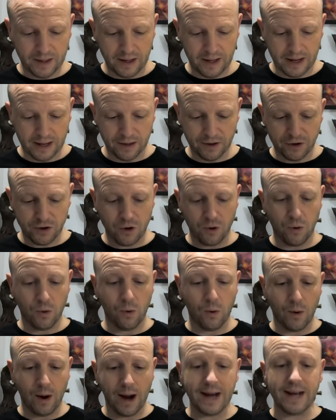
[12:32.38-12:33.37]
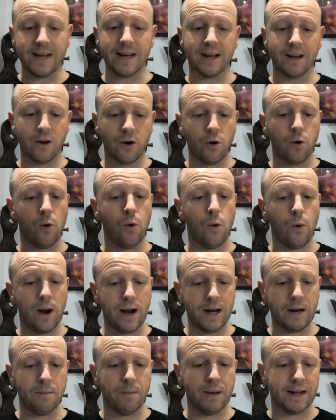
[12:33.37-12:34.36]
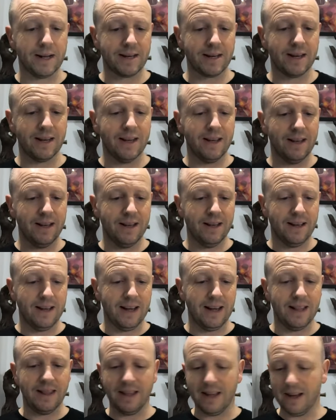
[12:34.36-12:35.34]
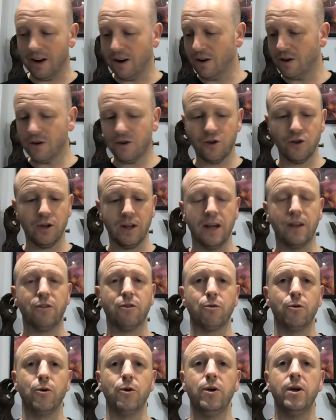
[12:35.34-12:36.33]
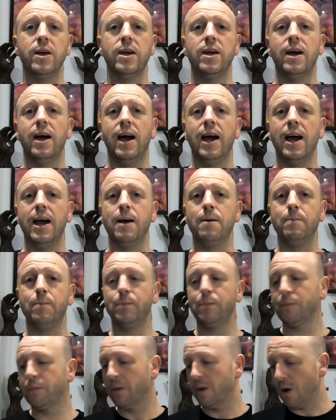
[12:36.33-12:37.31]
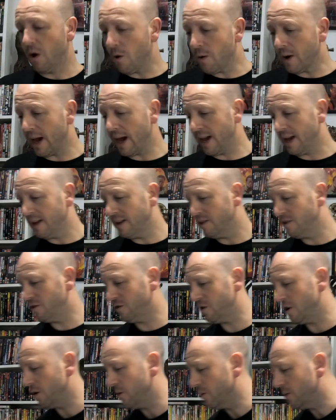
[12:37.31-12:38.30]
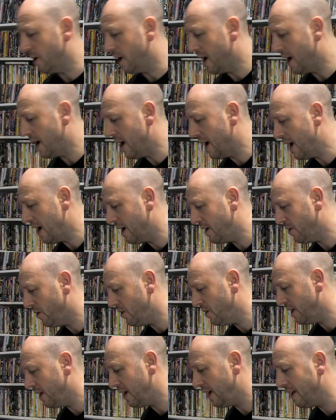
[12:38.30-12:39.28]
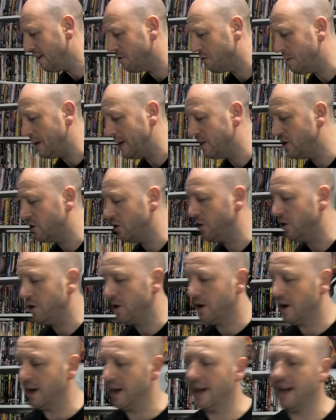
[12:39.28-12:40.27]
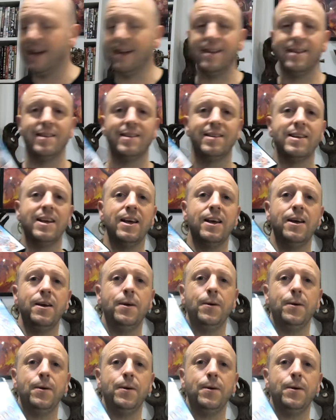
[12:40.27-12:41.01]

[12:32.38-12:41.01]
Yeah, there's quite a bit in there to get through. Okay, so all that leaves me to do now is,